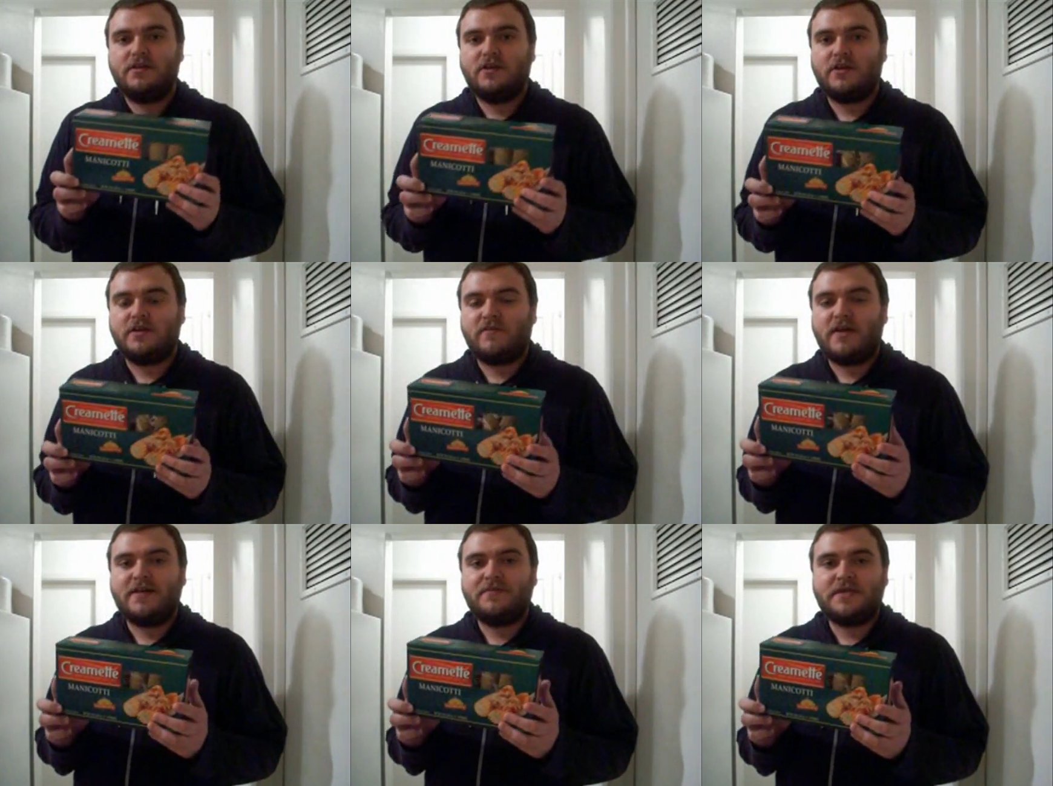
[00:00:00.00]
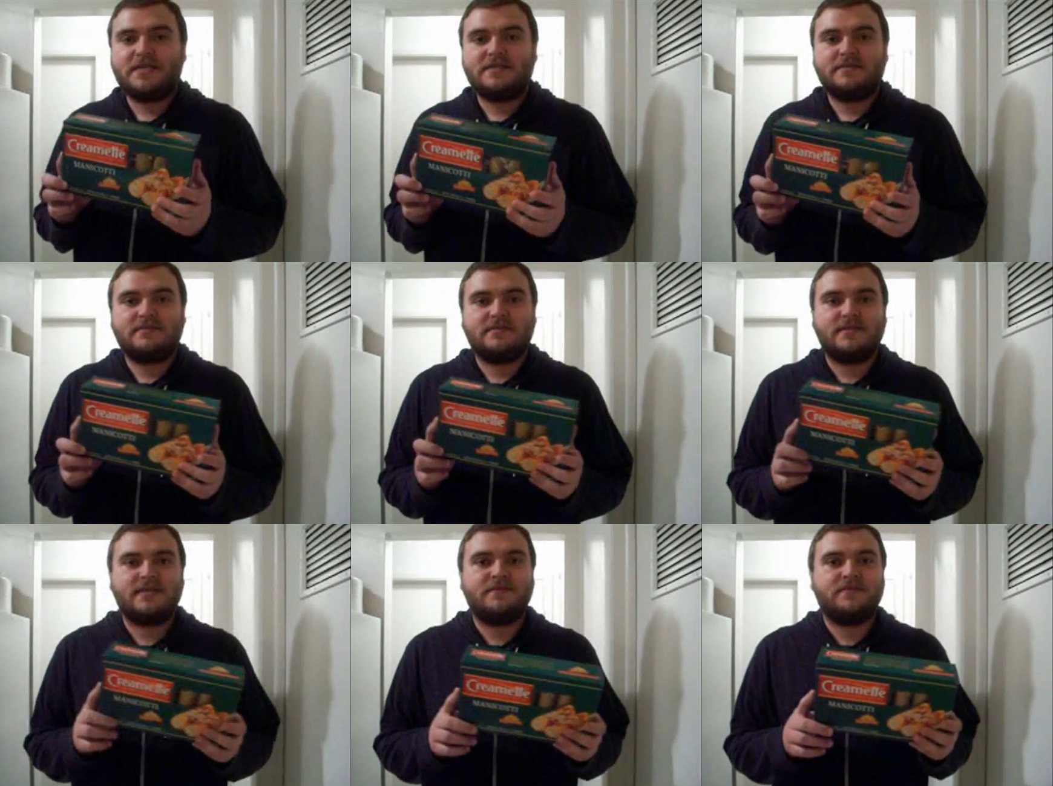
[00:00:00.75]
You can find these
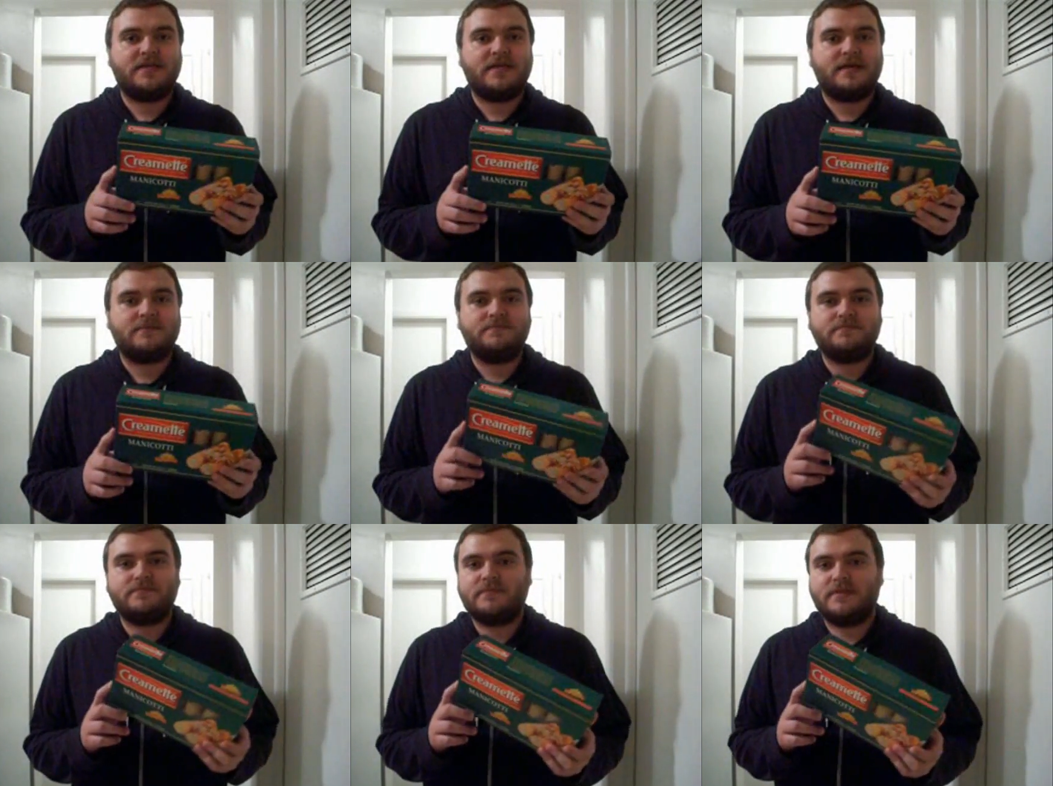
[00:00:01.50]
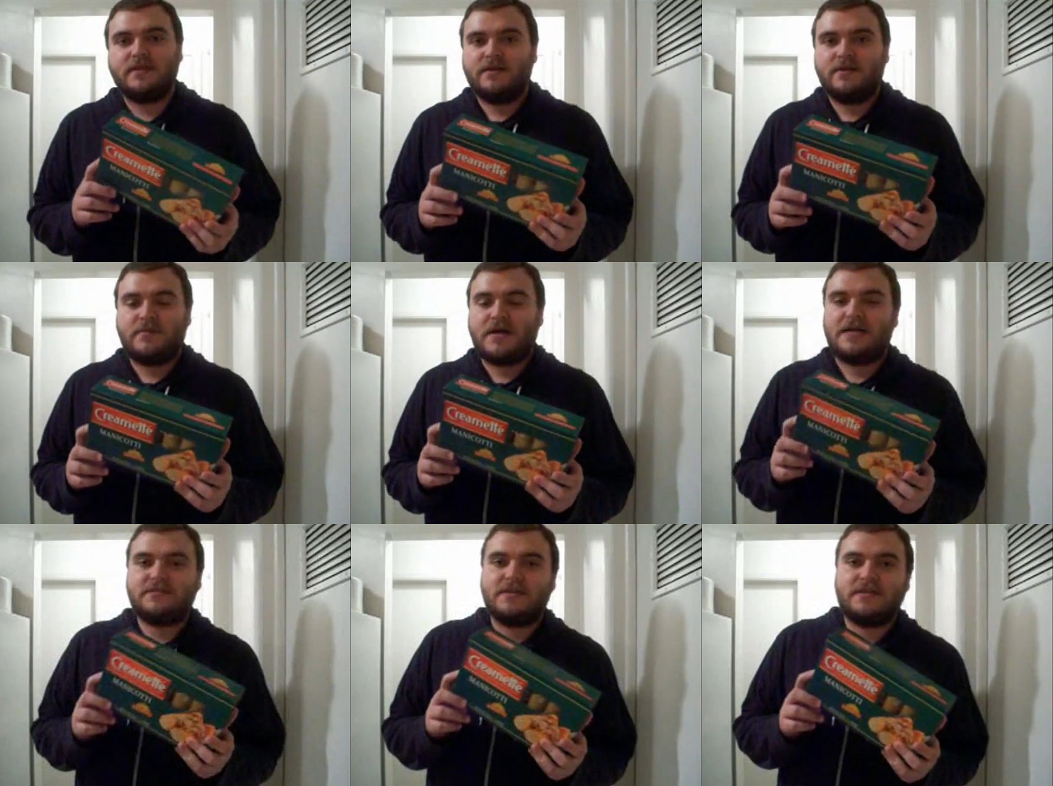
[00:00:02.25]
in the
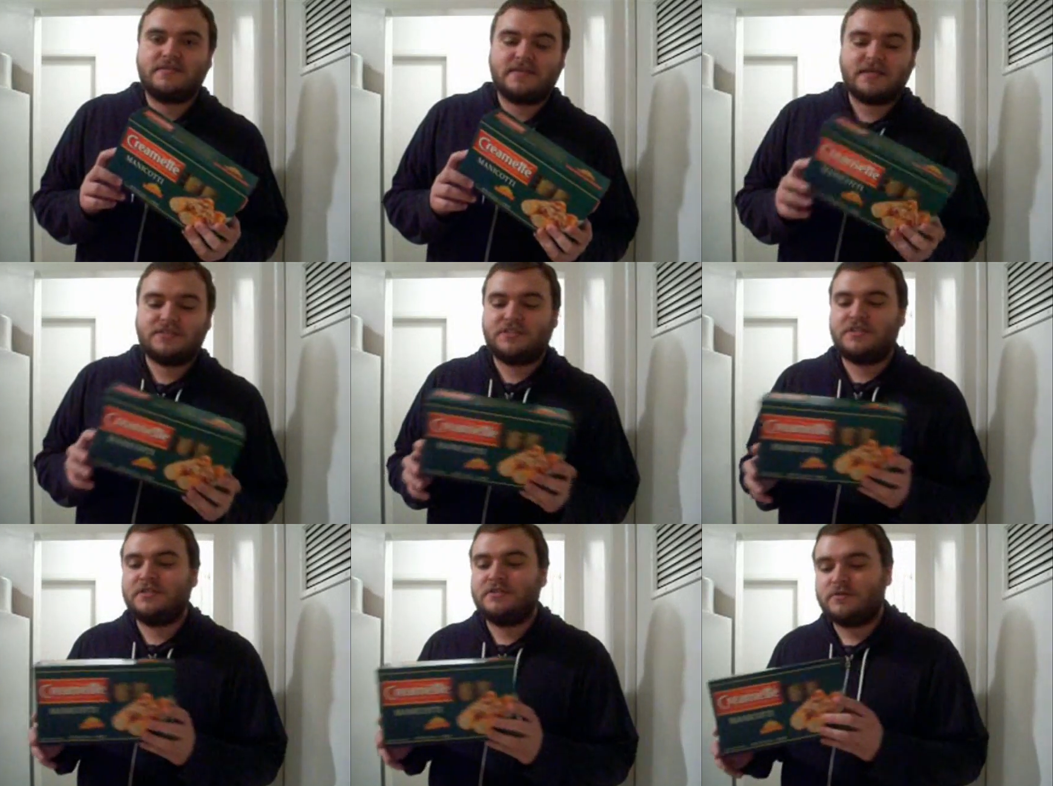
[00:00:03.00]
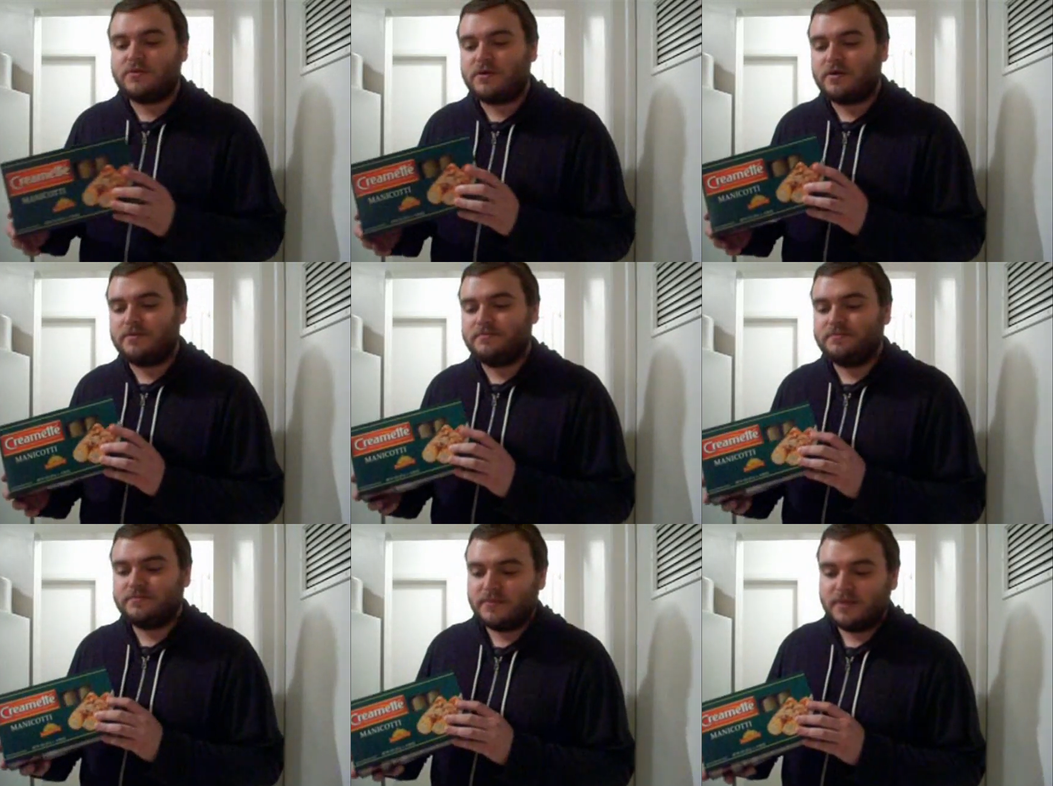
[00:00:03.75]
pasta section or
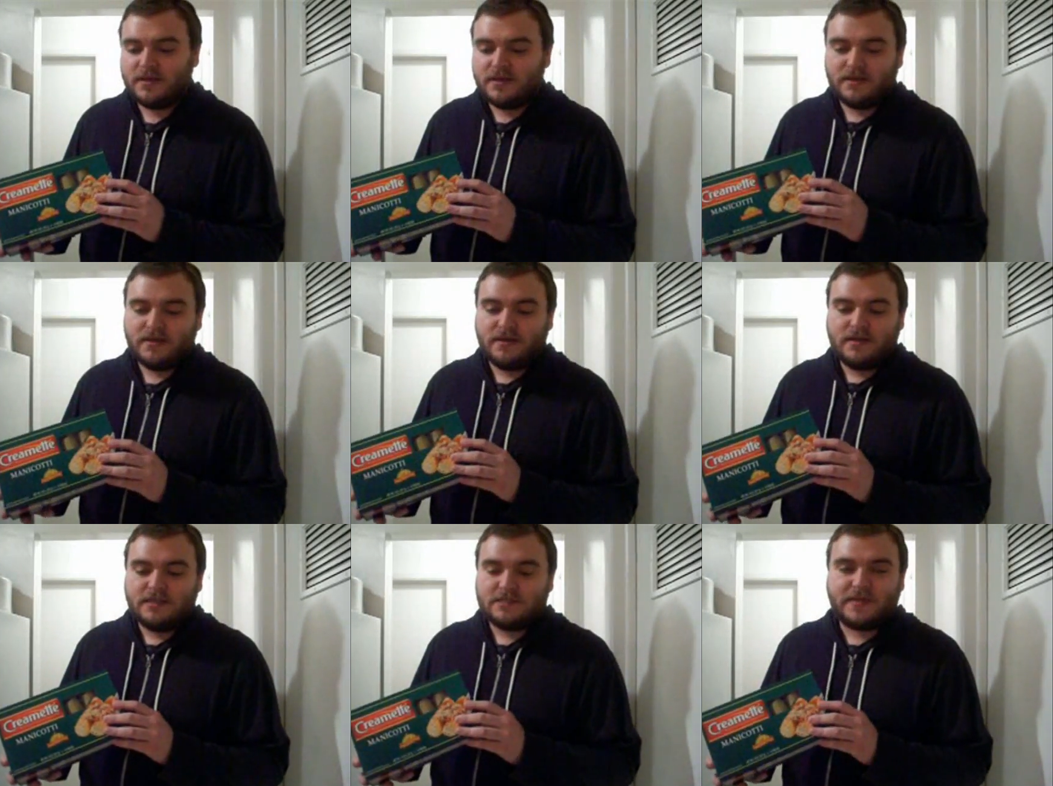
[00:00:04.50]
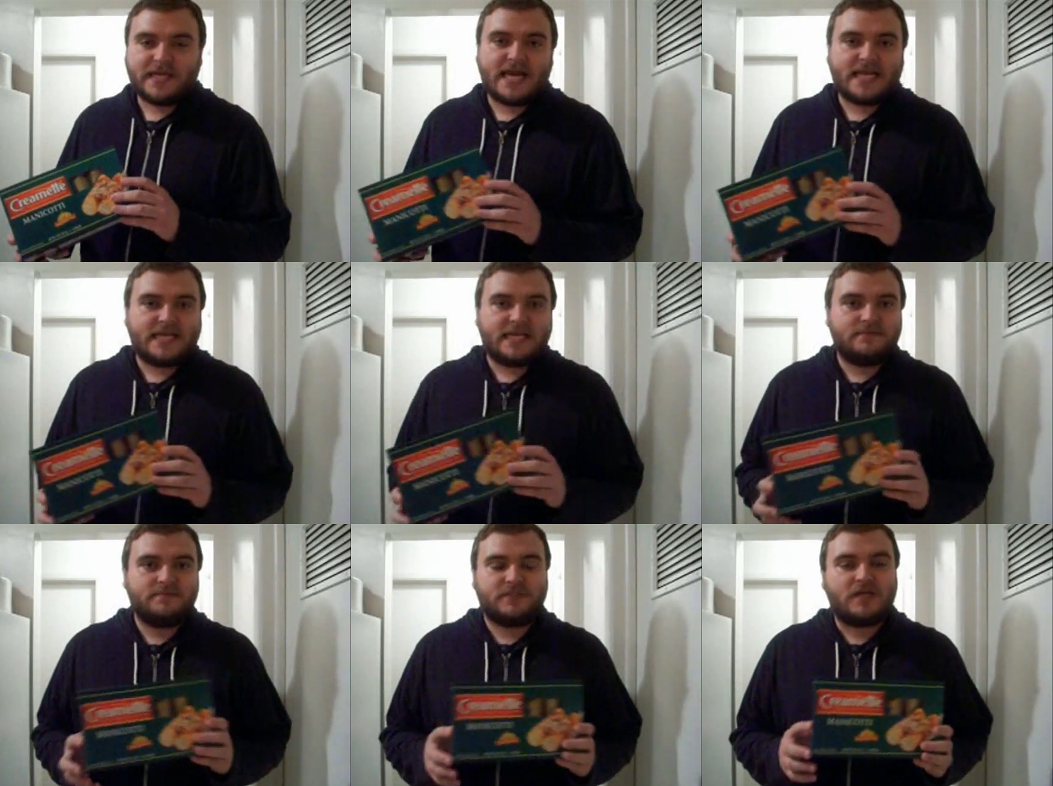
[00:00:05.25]

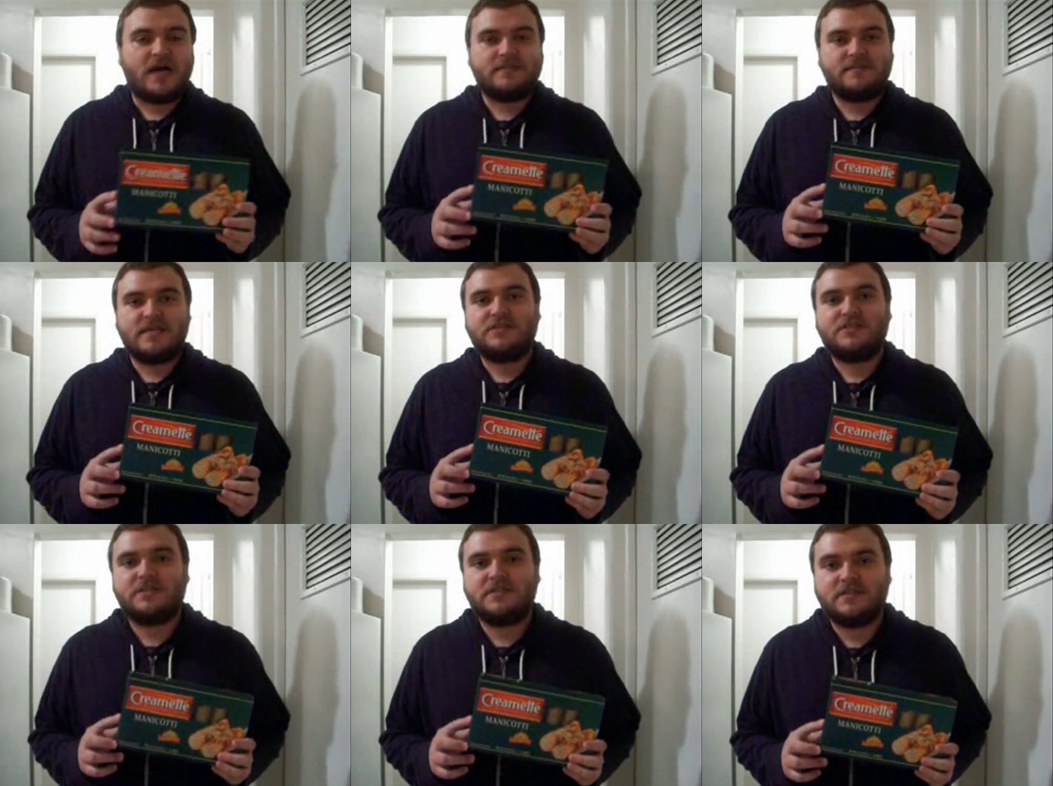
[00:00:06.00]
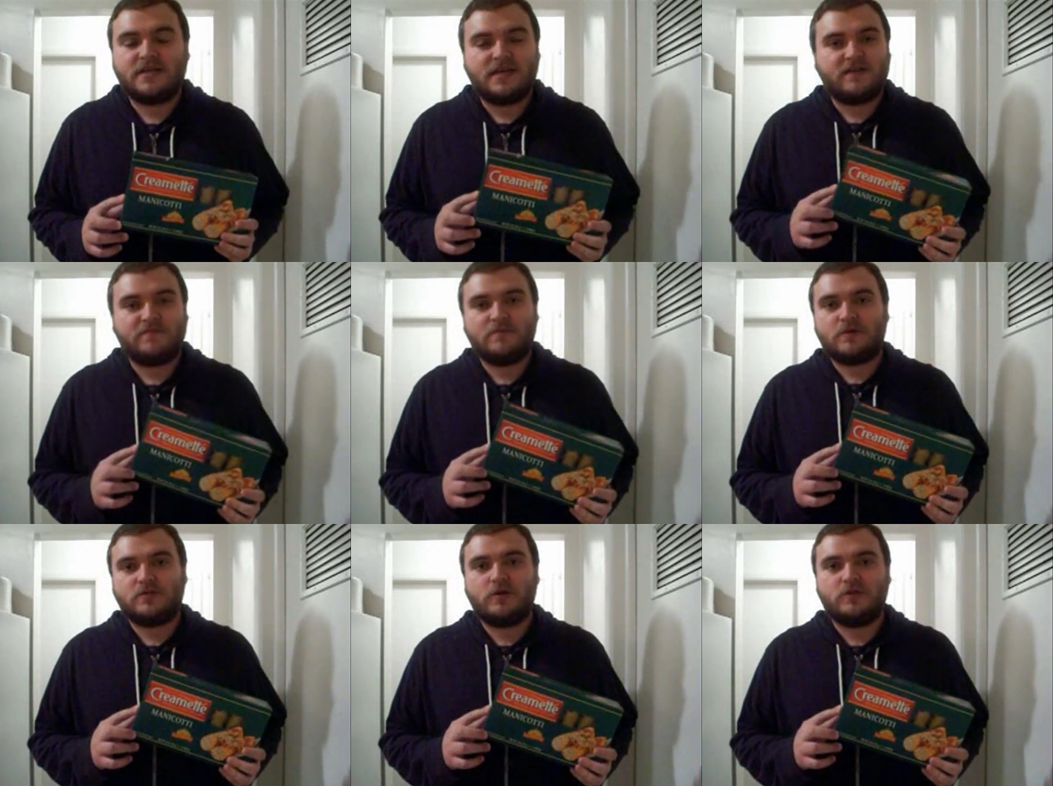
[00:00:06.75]
spaghetti sauce section of
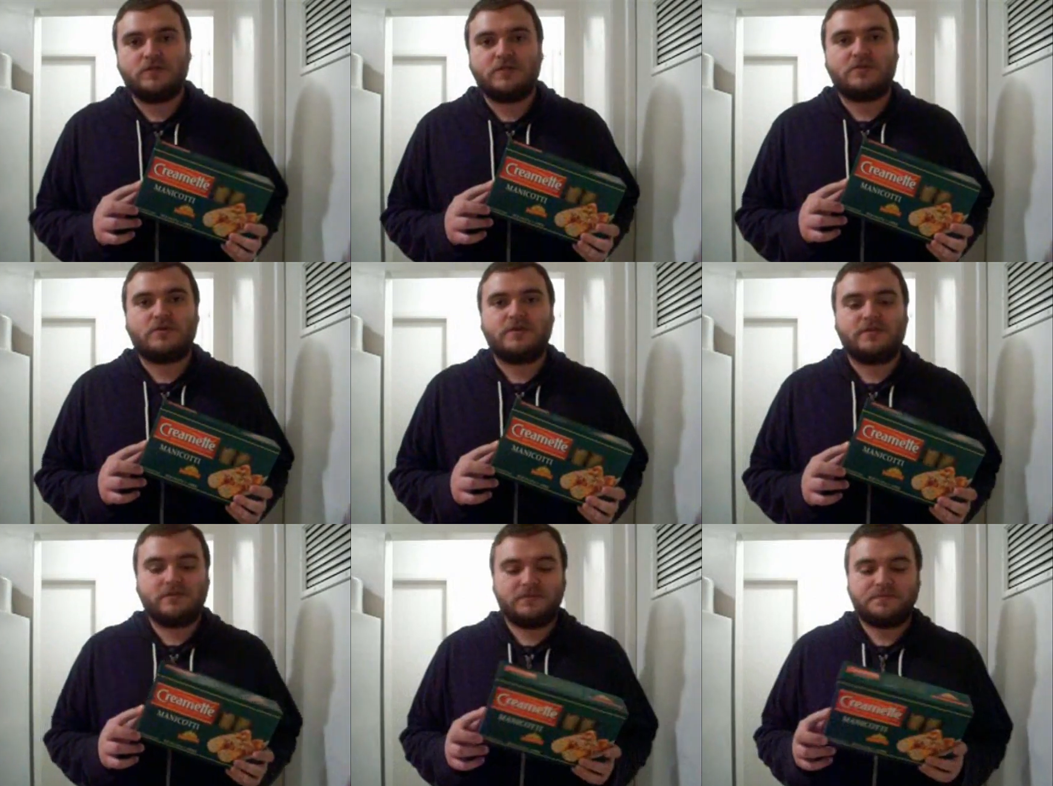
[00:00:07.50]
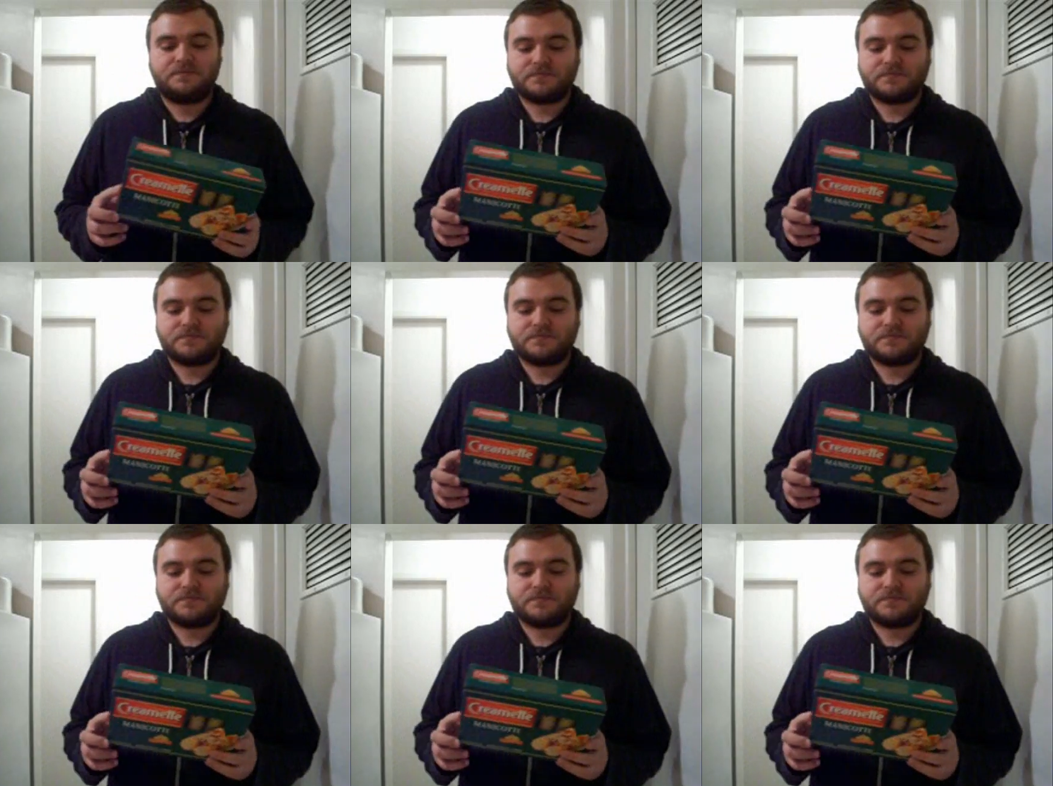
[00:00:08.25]
most grocery stores.